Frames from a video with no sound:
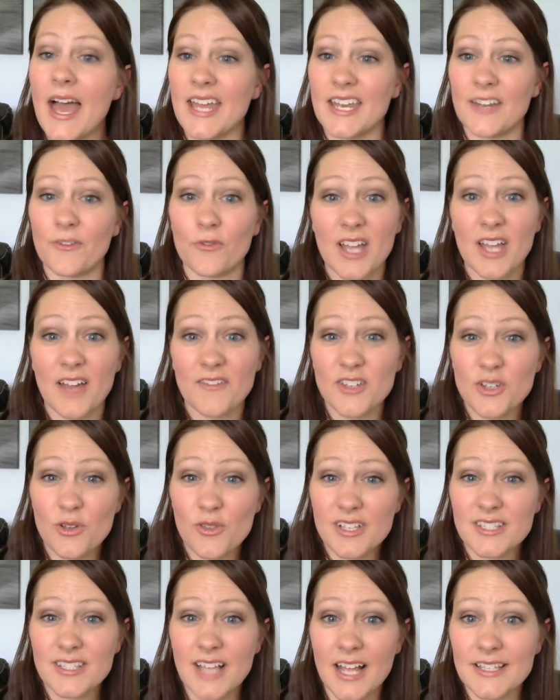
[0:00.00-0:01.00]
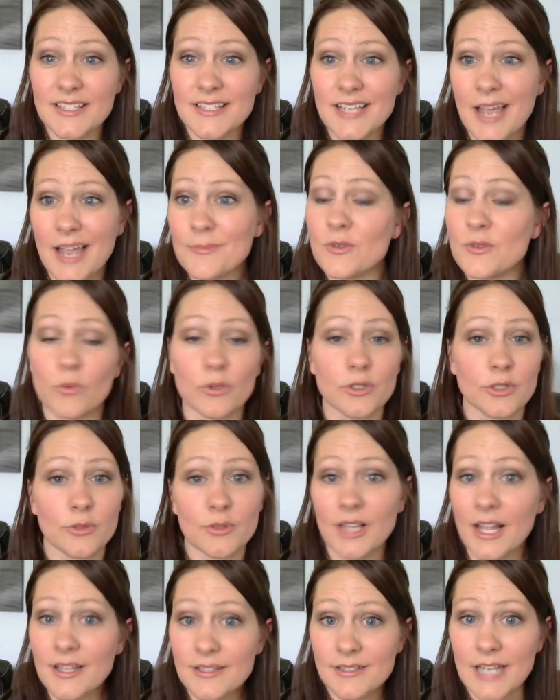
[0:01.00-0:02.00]
and if we have to do this lots of times we'll do
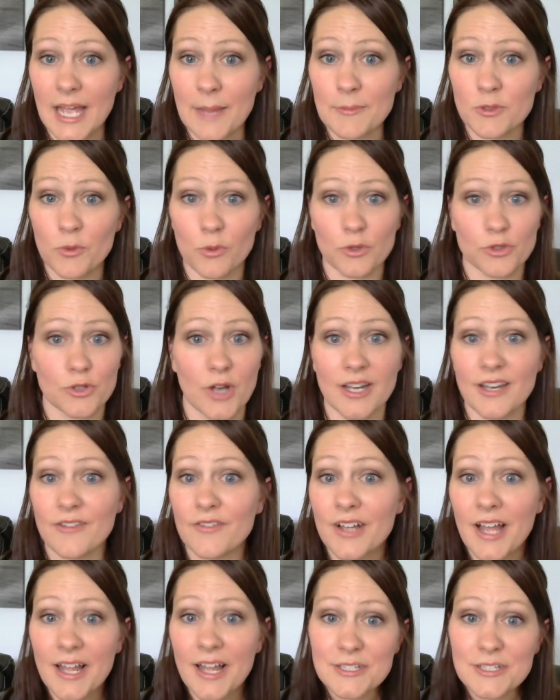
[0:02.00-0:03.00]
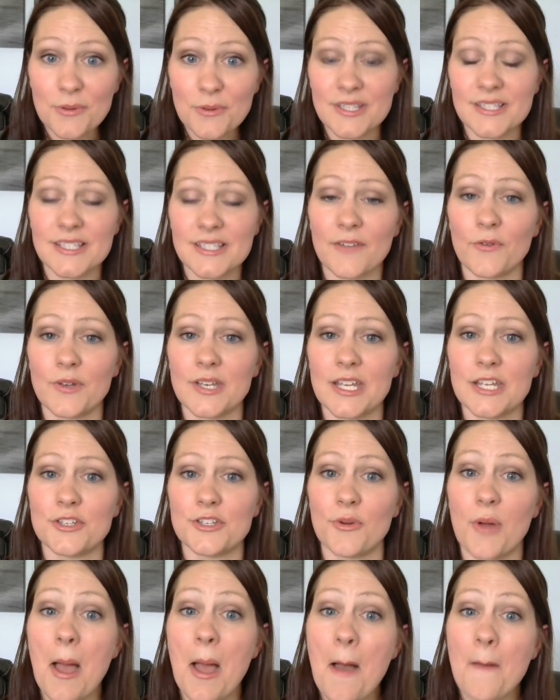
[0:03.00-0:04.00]
it lots of times we'll try different consequences if we need
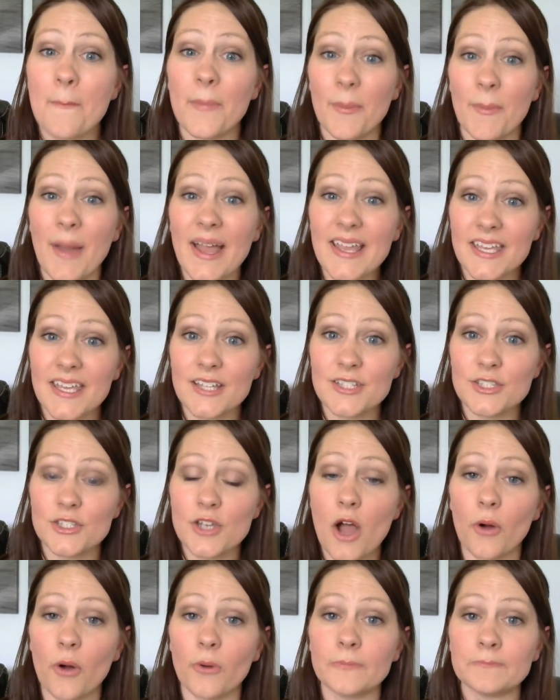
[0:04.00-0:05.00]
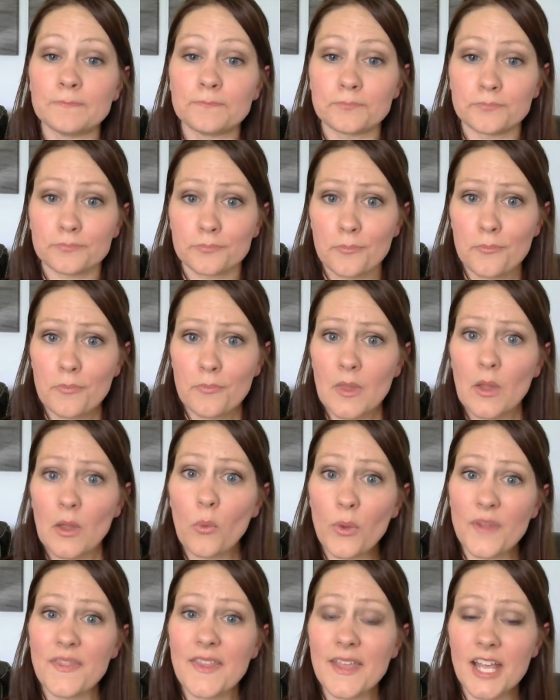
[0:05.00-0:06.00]
to but my kids know
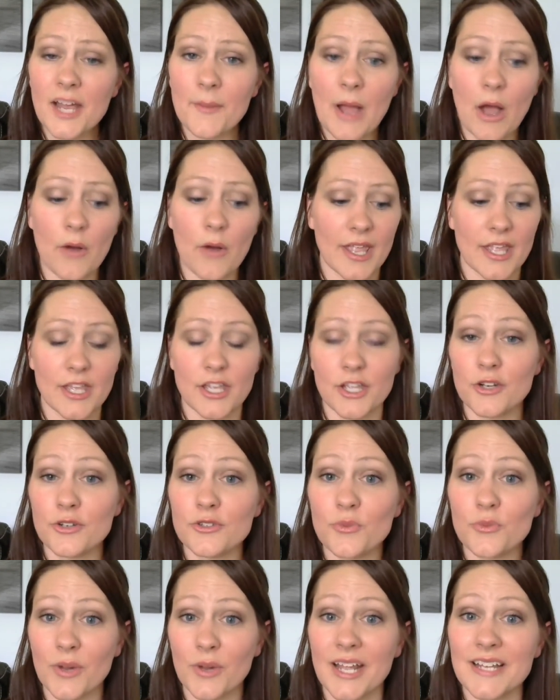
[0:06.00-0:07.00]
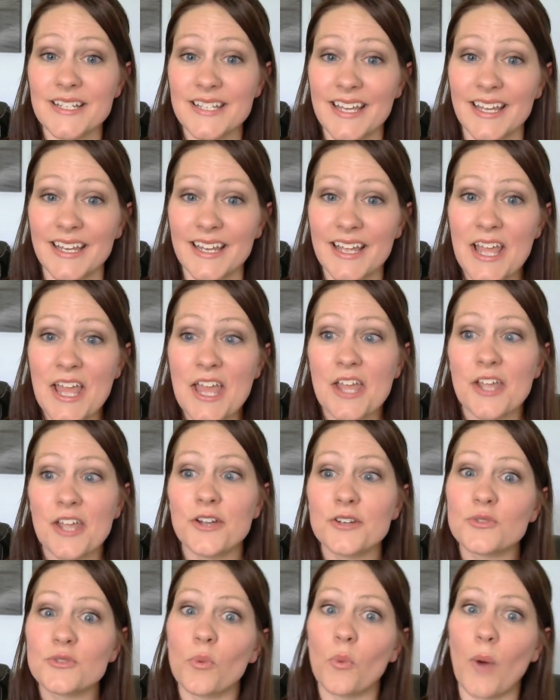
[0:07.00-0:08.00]
when they come out, okay, here's what I did,
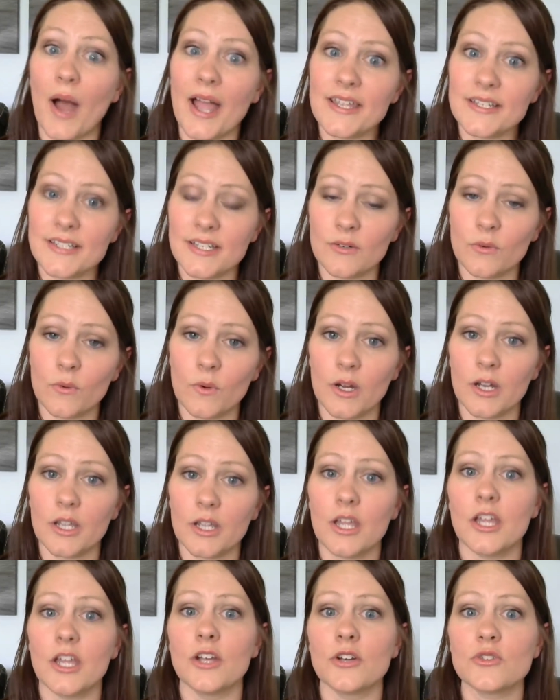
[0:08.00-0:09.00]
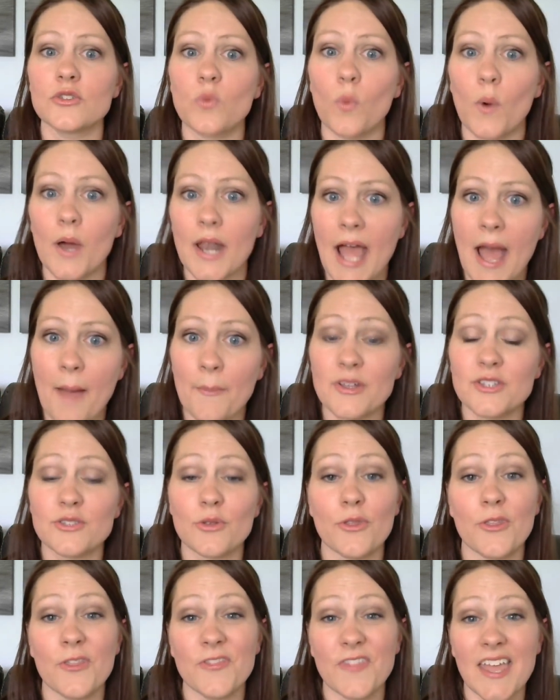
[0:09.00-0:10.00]
here's why it didn't work, here's what happened,
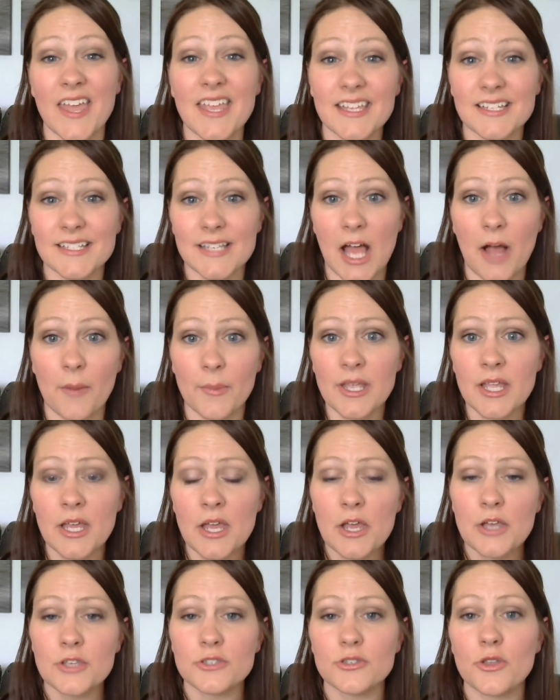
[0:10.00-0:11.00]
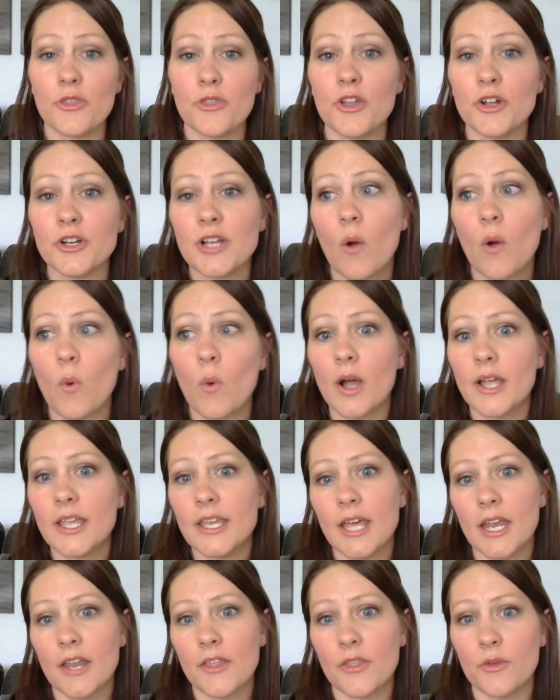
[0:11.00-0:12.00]
so they can tell me. So they're not
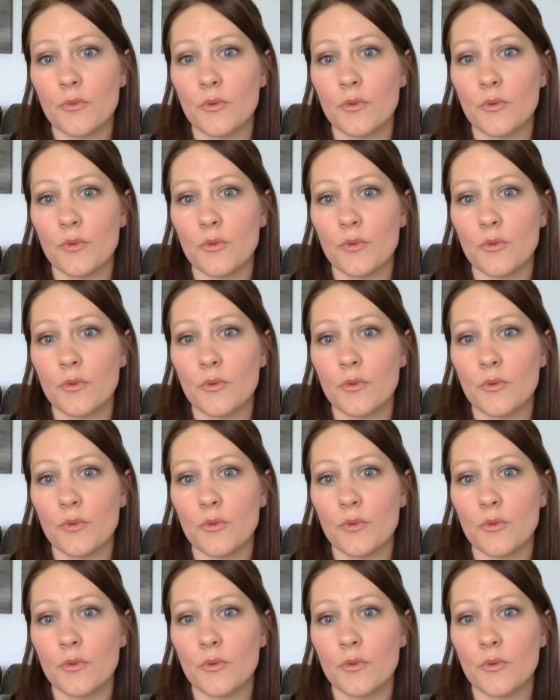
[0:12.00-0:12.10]
walking out of